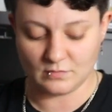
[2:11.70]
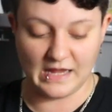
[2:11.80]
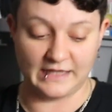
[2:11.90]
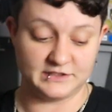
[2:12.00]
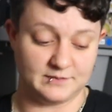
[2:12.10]

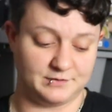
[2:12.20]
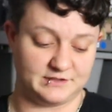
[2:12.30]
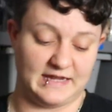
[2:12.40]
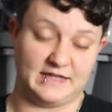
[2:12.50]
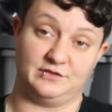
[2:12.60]
I like to put
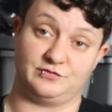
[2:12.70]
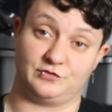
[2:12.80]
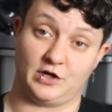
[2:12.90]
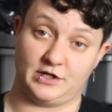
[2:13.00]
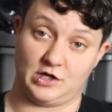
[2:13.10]
that in the
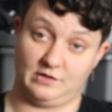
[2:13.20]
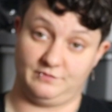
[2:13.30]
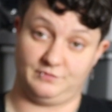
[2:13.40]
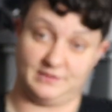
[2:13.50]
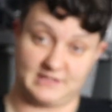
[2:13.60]
front
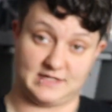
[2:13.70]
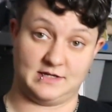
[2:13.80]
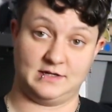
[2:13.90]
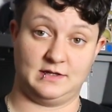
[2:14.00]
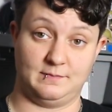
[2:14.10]
of the
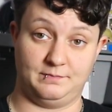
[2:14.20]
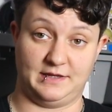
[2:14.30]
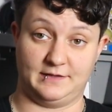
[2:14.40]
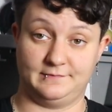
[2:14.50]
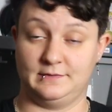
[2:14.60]

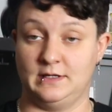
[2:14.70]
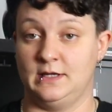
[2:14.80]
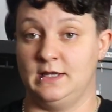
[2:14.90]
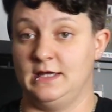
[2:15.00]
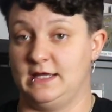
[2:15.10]
bin.
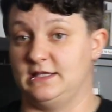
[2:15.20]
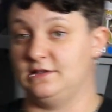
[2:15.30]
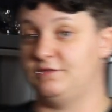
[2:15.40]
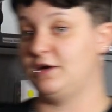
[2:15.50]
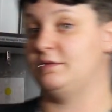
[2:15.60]
In
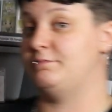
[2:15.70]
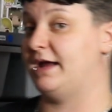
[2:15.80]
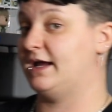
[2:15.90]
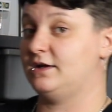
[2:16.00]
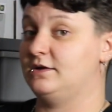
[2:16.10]
the very
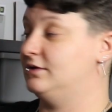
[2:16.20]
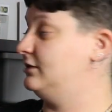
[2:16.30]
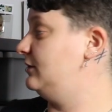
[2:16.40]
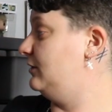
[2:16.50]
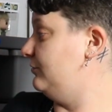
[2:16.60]
back
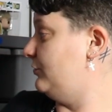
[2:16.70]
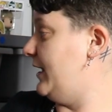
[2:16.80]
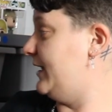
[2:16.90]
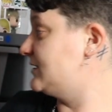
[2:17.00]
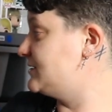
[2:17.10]
of
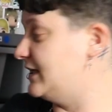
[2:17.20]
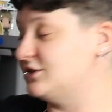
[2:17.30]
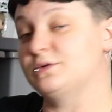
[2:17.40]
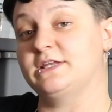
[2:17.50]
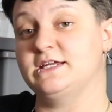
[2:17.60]
racks,
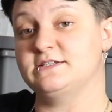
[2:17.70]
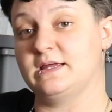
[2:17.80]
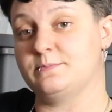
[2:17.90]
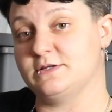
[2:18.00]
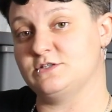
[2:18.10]
that's where the heat
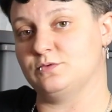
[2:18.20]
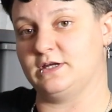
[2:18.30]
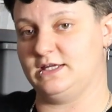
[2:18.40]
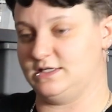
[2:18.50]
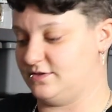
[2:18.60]
tape is. We'll
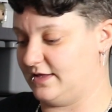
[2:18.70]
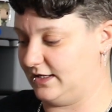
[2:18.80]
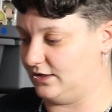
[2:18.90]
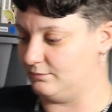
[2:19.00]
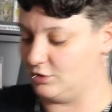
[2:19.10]
get into that
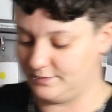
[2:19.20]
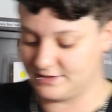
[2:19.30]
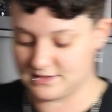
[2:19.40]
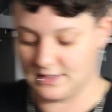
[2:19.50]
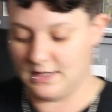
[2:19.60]
in a
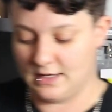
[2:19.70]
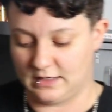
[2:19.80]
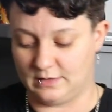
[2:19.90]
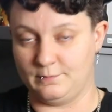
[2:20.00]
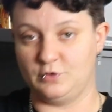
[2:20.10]
moment.
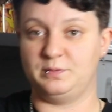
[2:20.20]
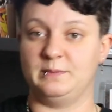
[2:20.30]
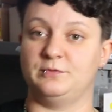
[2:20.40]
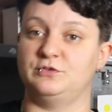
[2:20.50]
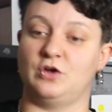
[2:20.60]
Most
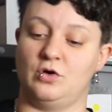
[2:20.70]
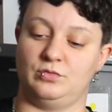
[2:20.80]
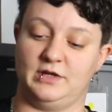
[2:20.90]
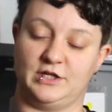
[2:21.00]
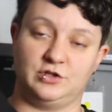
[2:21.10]
people
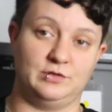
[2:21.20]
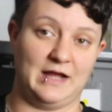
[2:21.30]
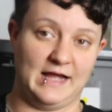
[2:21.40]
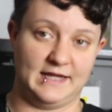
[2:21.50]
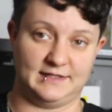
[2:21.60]
don't include
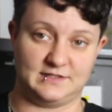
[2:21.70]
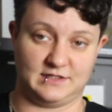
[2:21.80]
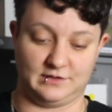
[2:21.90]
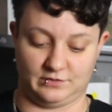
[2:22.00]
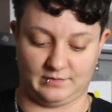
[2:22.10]
hides
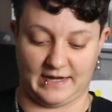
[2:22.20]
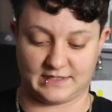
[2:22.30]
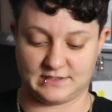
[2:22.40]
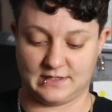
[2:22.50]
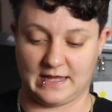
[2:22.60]
in their
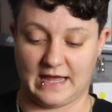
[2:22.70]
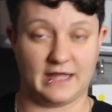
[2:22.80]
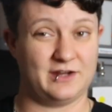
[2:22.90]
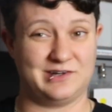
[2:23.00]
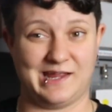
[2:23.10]
racks.
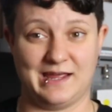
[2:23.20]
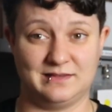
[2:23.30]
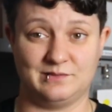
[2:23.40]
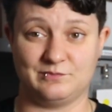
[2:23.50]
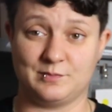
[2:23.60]
I already had
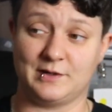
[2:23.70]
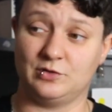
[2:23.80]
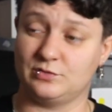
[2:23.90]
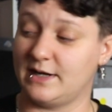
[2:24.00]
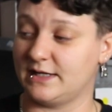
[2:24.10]
them for my
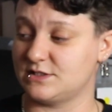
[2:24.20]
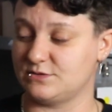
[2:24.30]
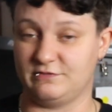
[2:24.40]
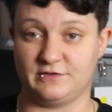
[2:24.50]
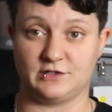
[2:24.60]
old rack, so
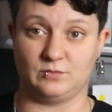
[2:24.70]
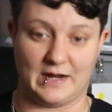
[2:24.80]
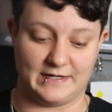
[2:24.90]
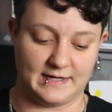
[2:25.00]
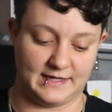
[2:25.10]
I figured
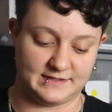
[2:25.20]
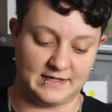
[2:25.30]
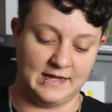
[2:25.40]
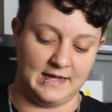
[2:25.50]
why not.